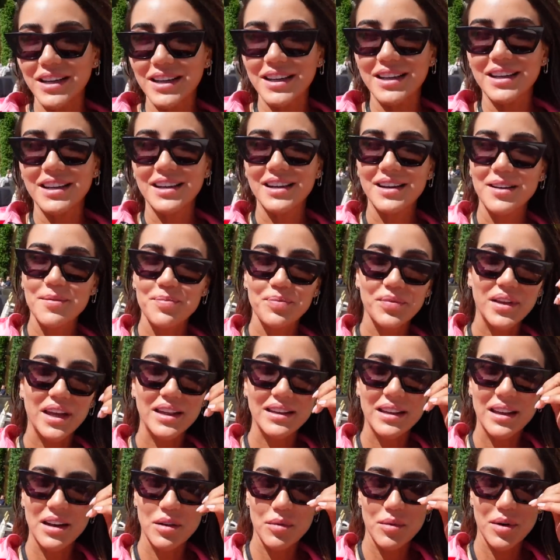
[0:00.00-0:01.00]
boy.
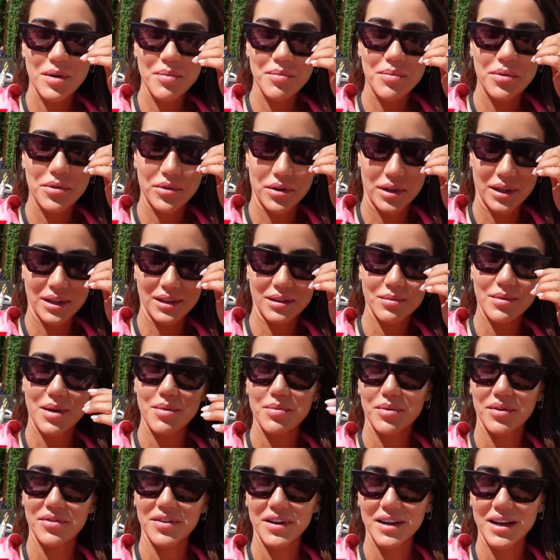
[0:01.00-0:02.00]
And then at one point, my
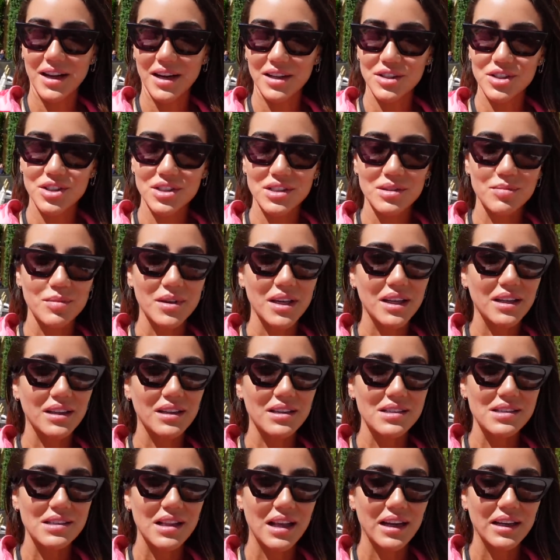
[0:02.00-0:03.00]
boyfriend nudges me and
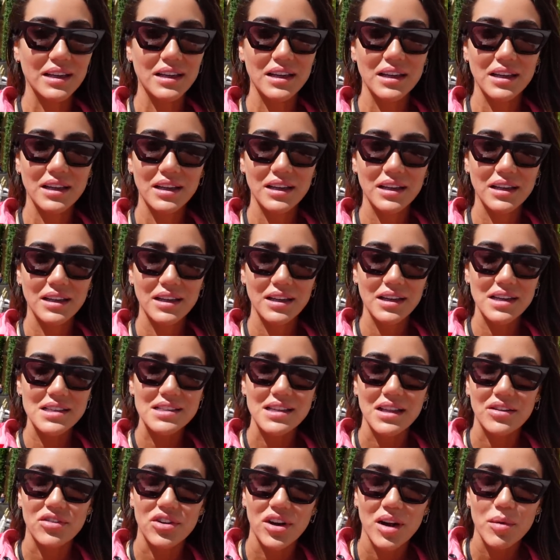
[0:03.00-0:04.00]
he's like,
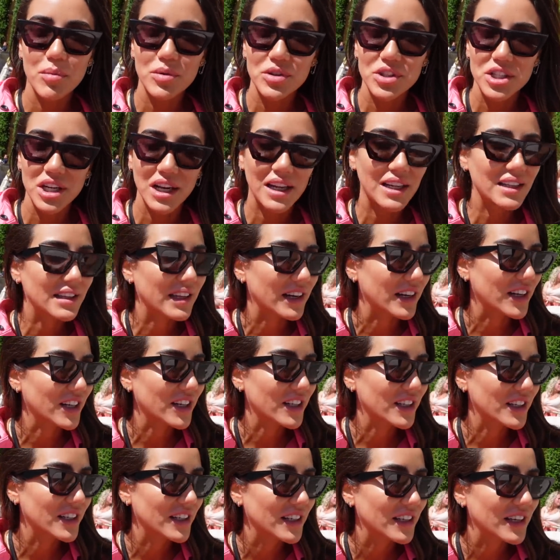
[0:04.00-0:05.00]
is Andrea Bocelli there?
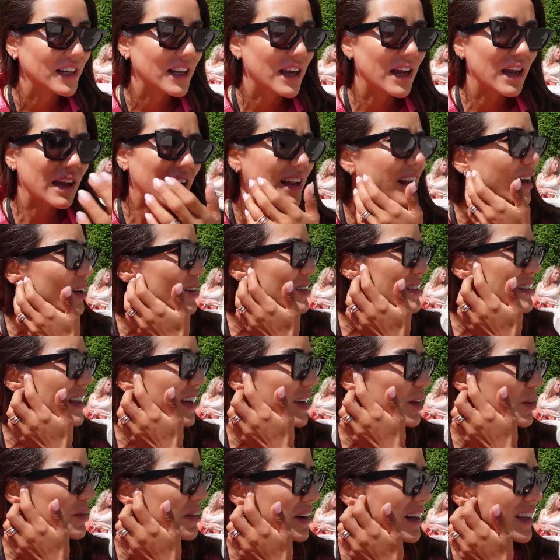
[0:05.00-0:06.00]
And I was
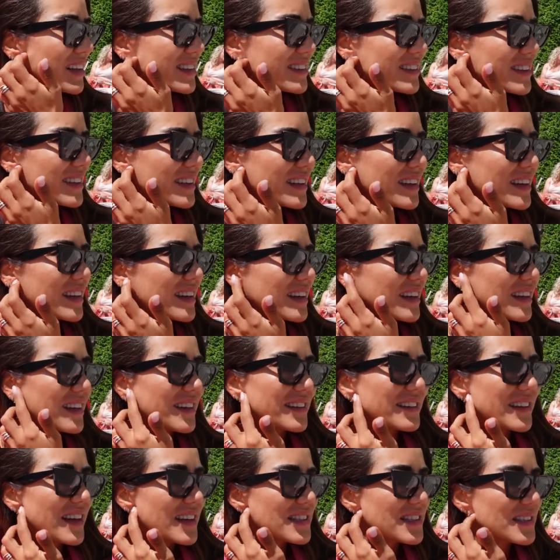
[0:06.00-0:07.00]
like, what?
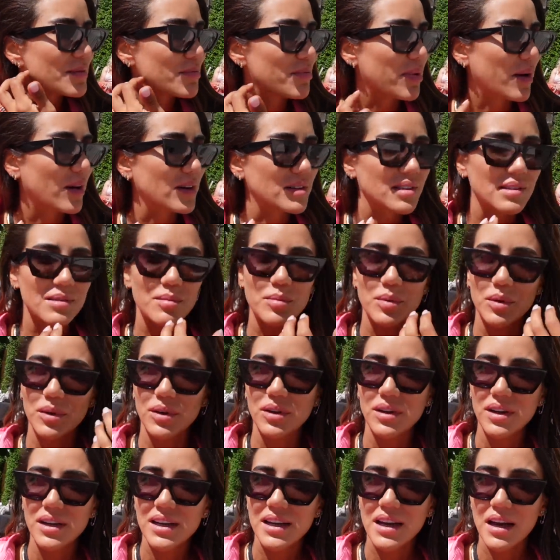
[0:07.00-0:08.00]
That's
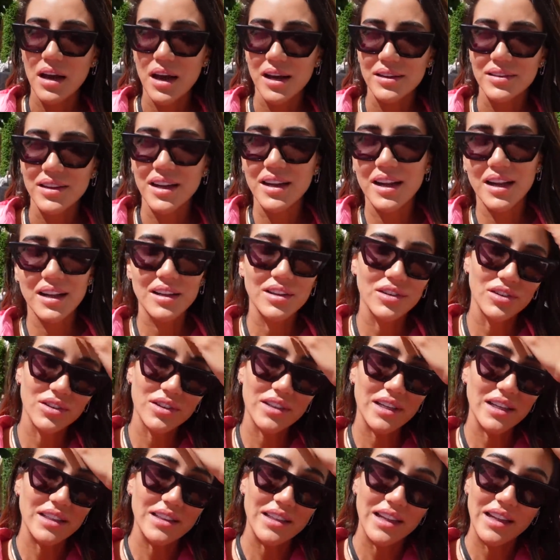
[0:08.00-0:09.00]
impossible. And then I
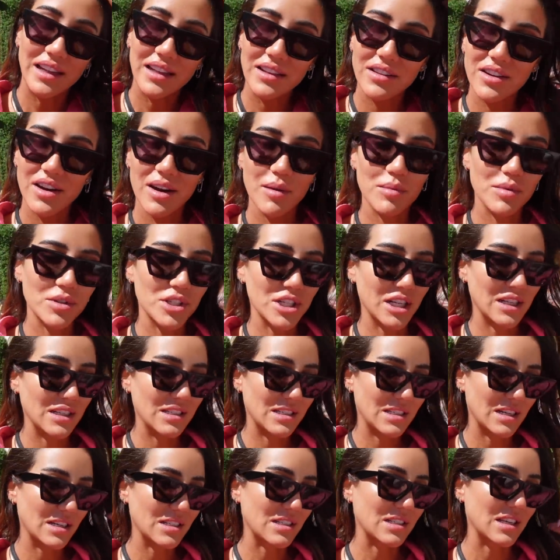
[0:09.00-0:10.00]
look and then Andrea Bocelli
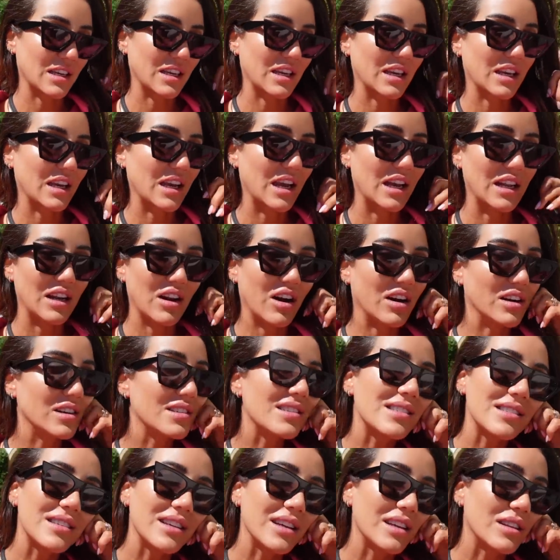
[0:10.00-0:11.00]
starts singing. And
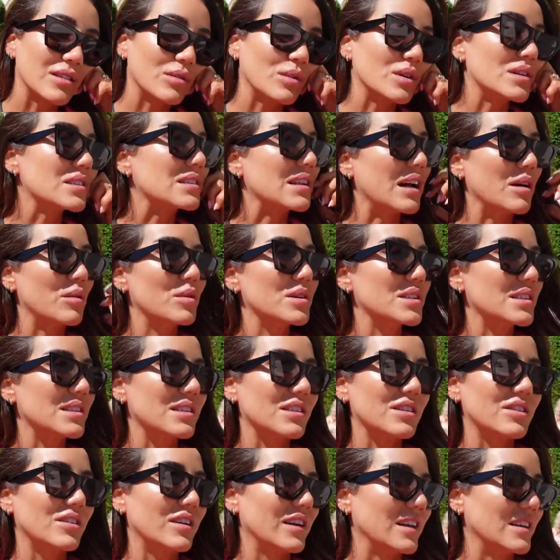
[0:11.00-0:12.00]
honestly, that was
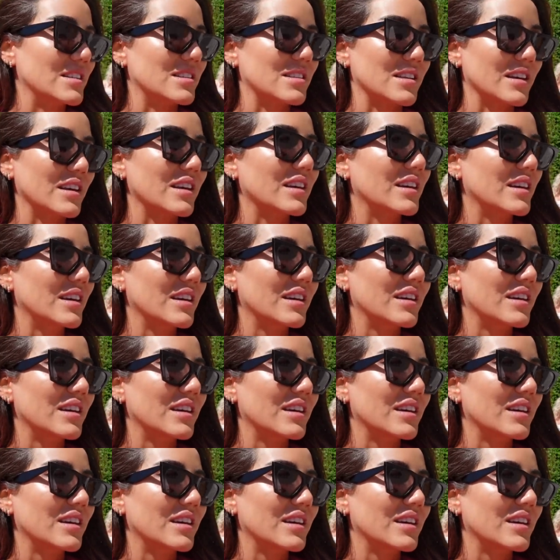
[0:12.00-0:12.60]
crazy.